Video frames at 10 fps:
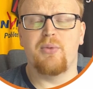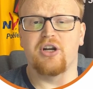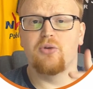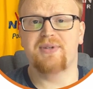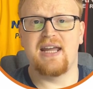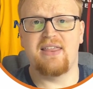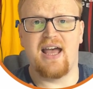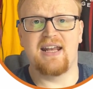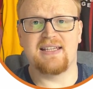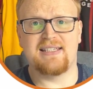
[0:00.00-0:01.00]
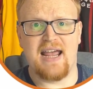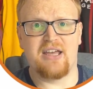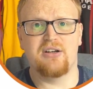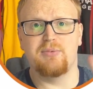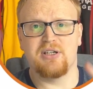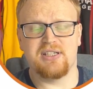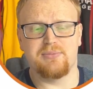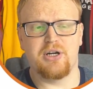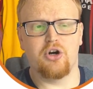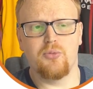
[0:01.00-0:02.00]
going to update that in a second because there's been
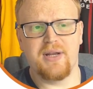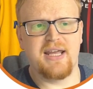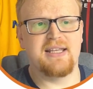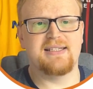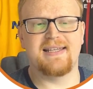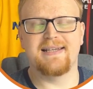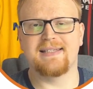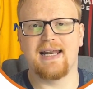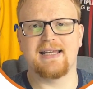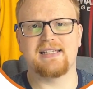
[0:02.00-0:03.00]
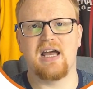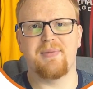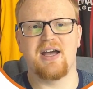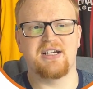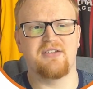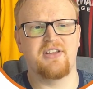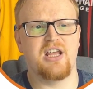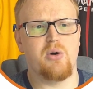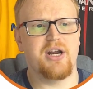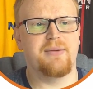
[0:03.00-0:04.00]
an update since the last time I did a video
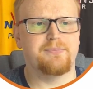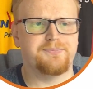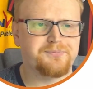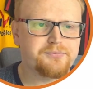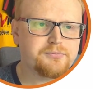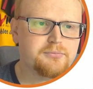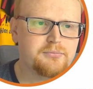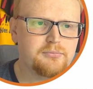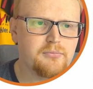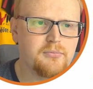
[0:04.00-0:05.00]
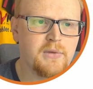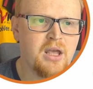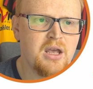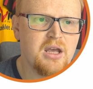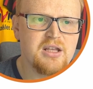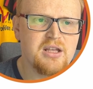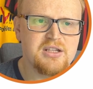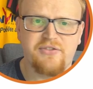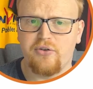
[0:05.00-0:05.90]
on it. There's a folder called